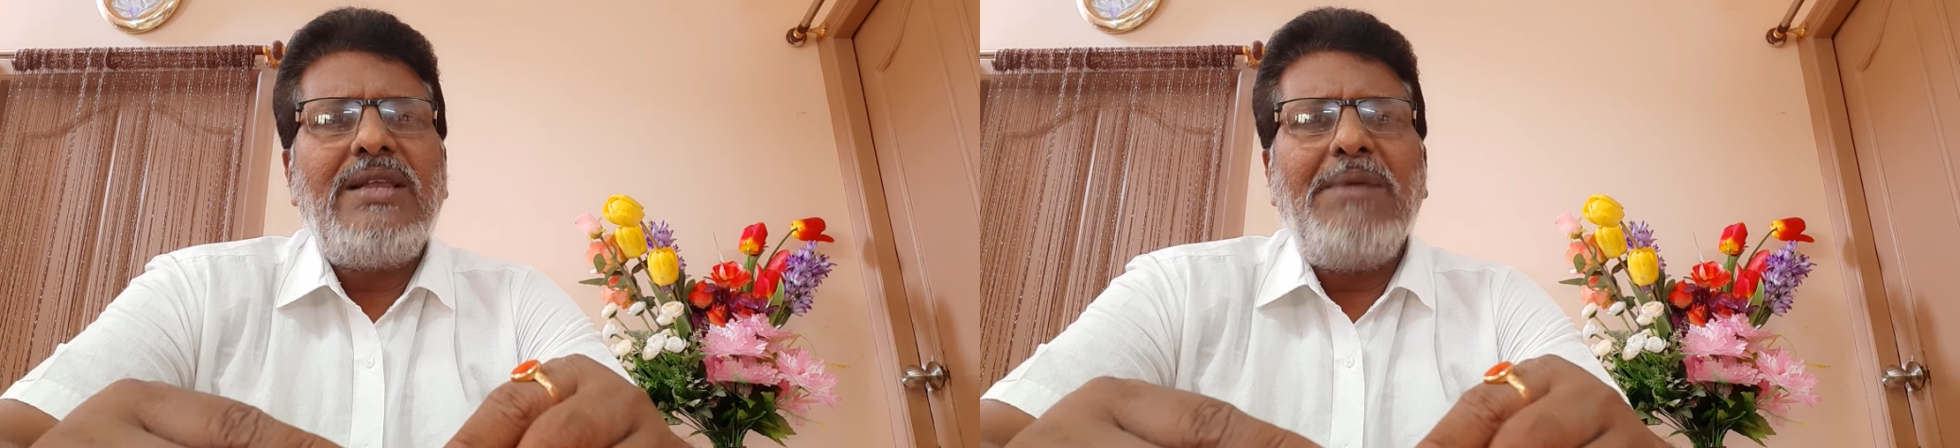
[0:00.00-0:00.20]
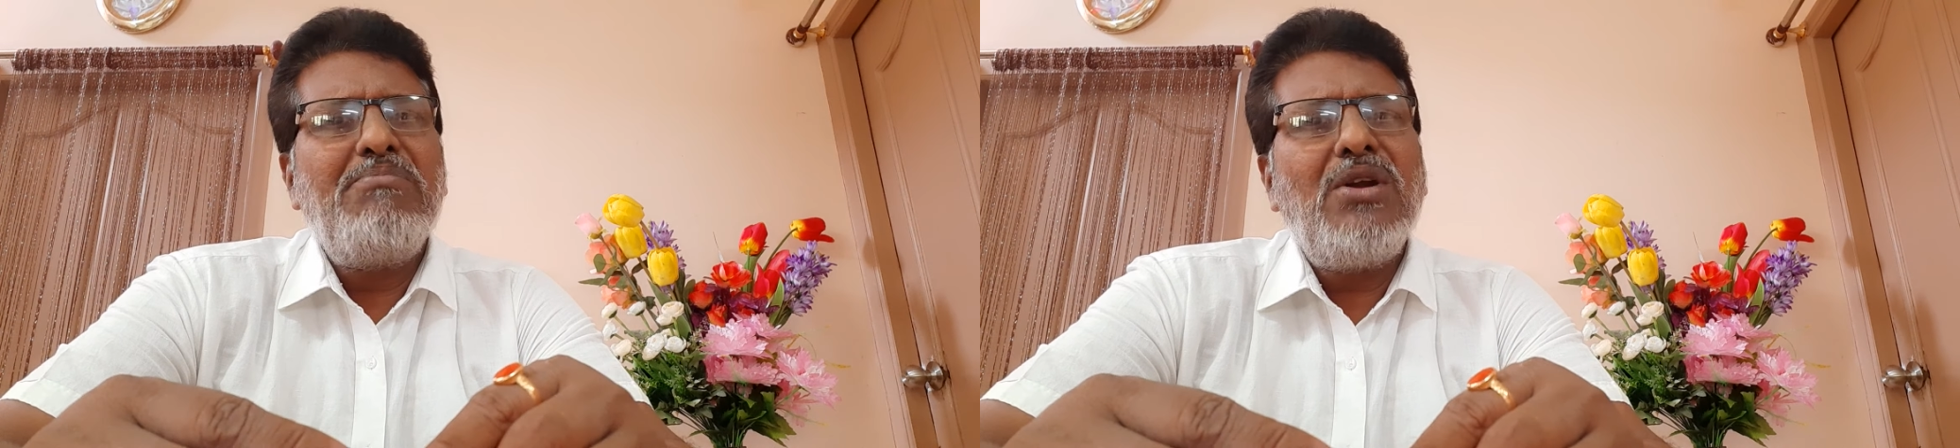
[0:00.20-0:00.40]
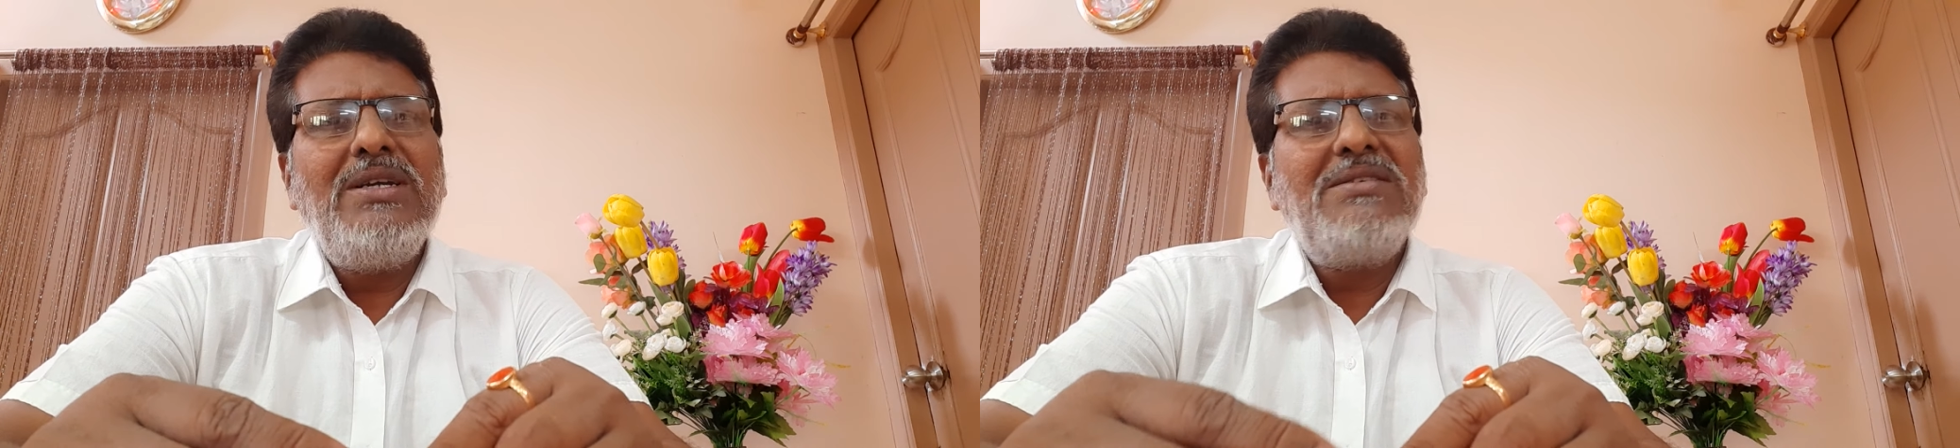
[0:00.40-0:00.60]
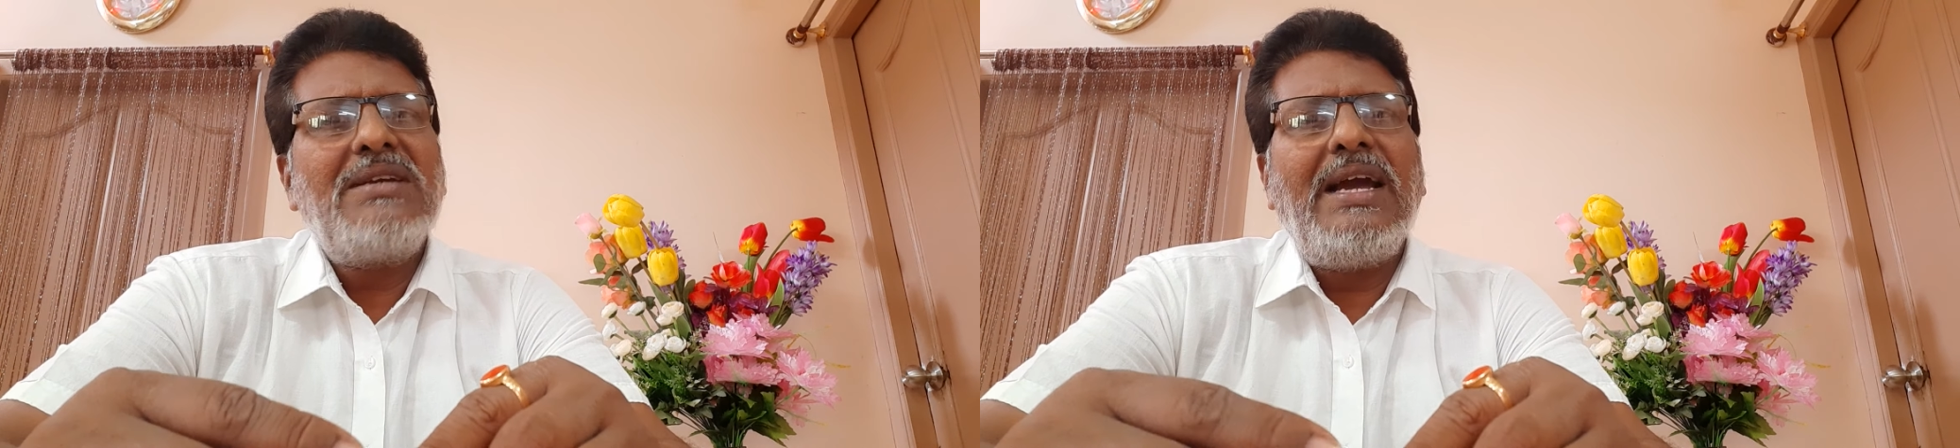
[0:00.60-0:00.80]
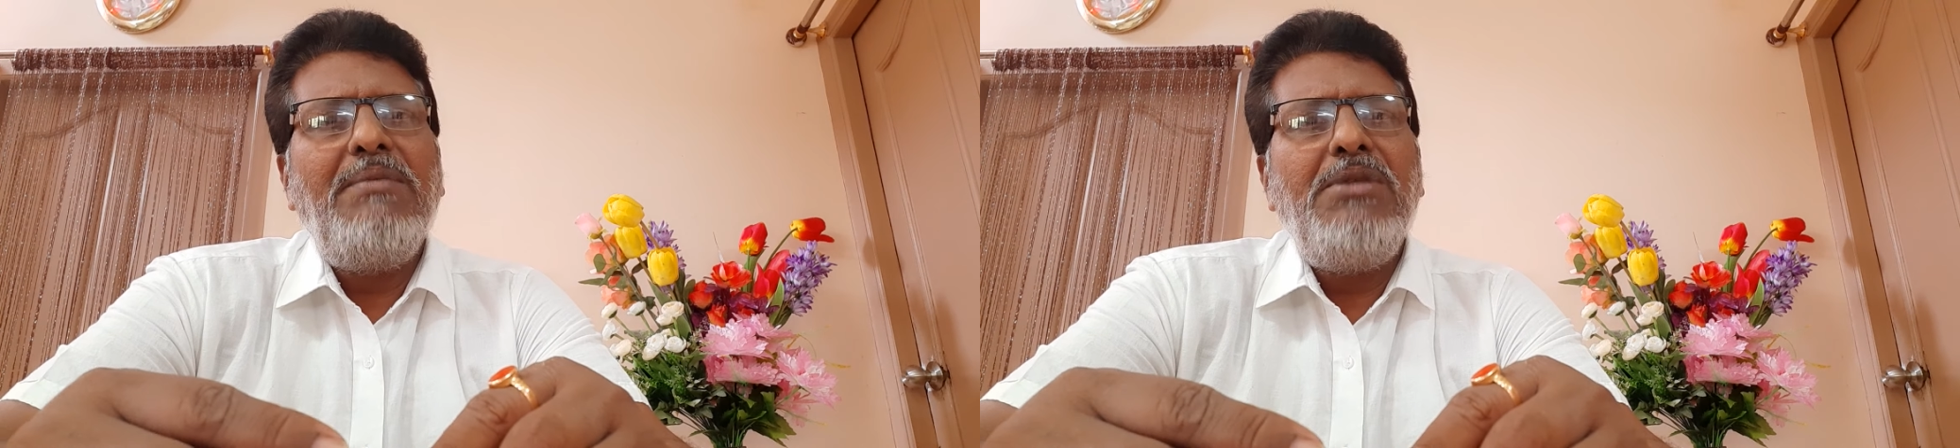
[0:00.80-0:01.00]
The employees
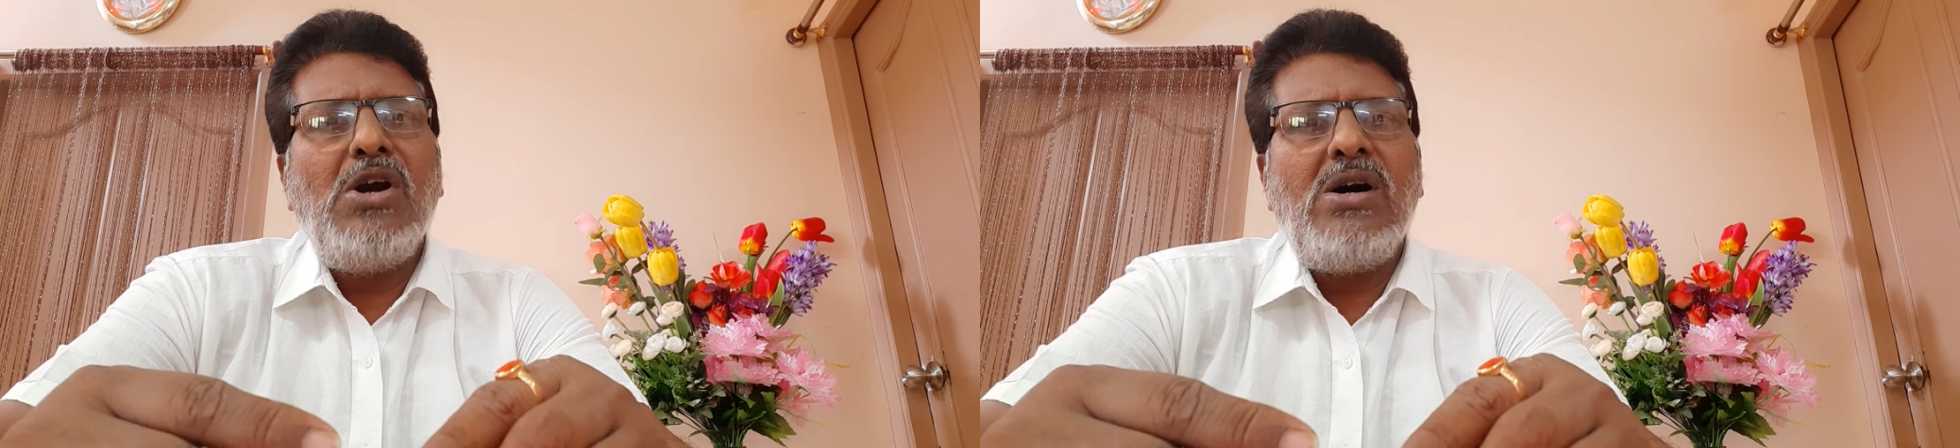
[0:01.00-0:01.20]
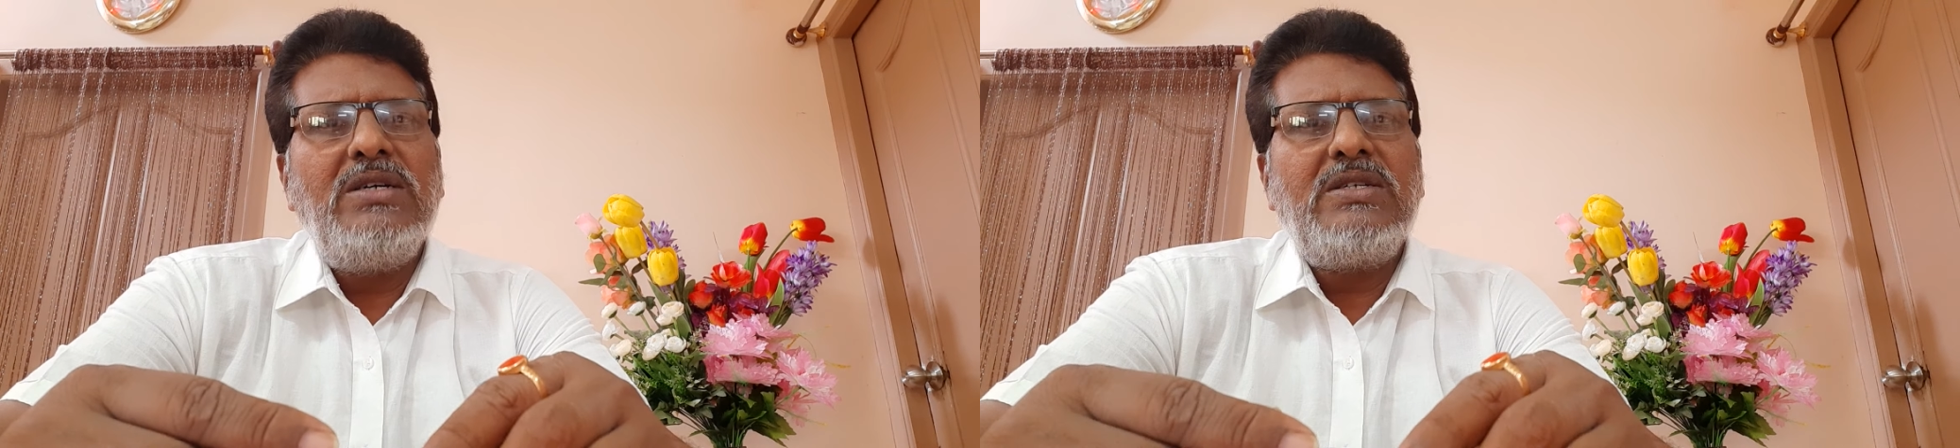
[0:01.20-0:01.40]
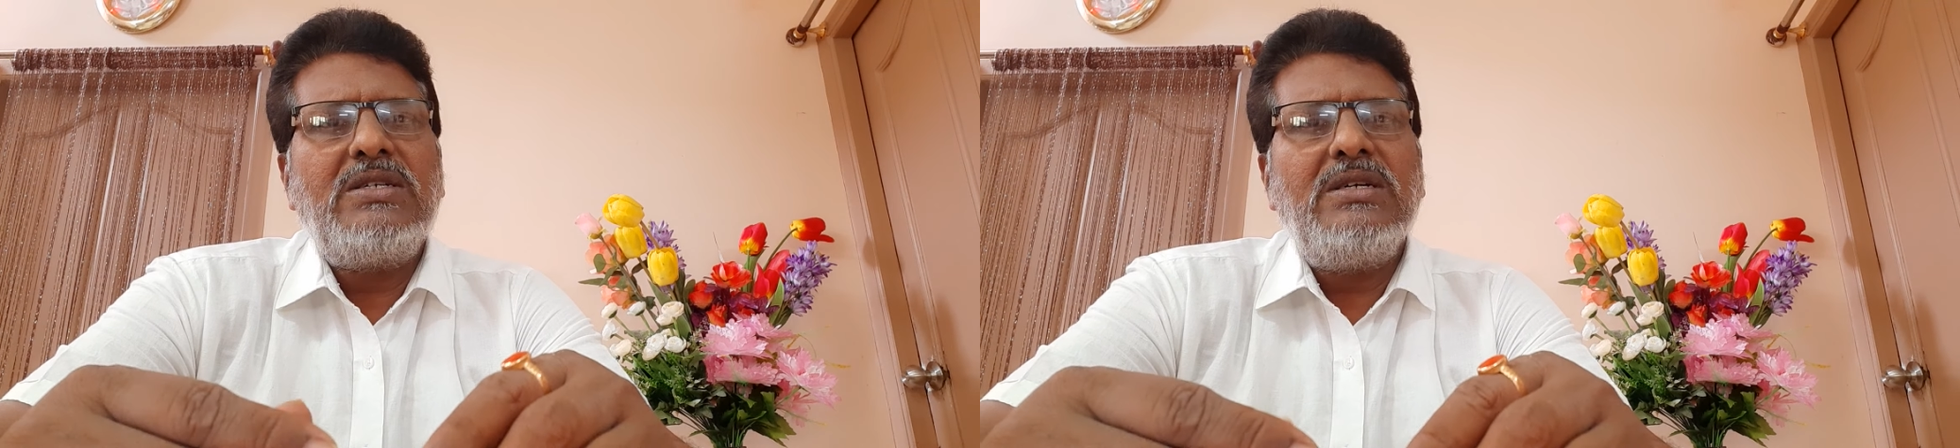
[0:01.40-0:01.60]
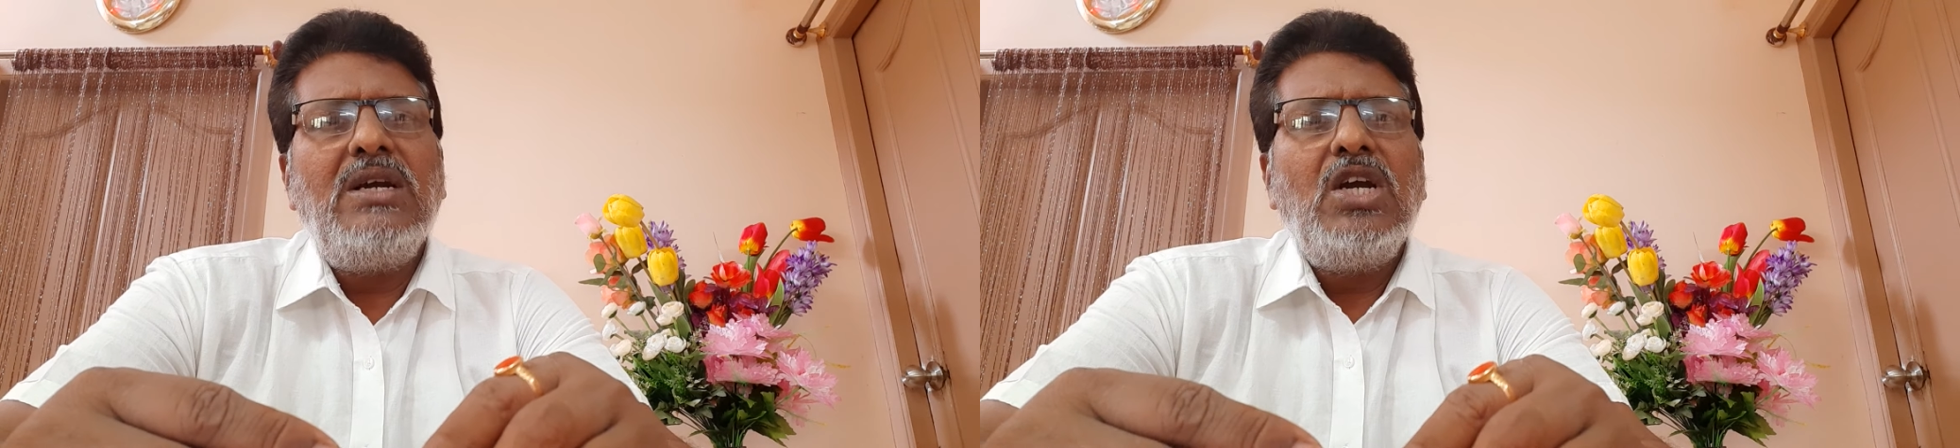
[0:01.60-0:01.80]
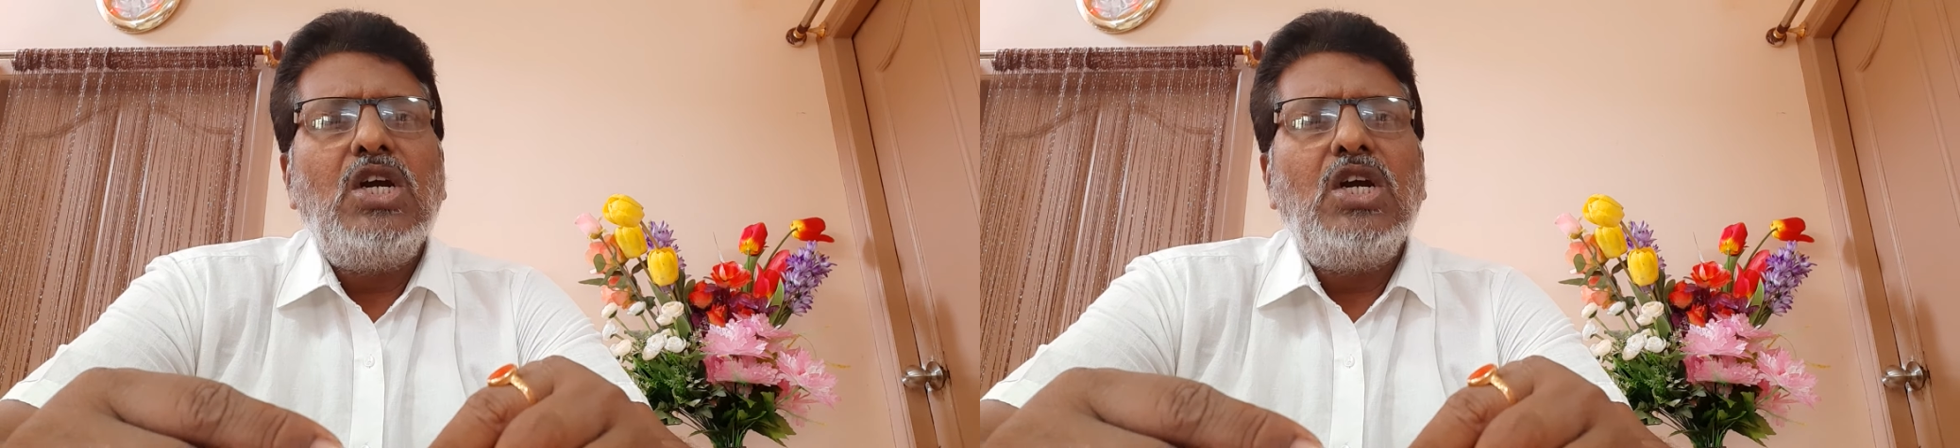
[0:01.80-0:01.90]
can be asked to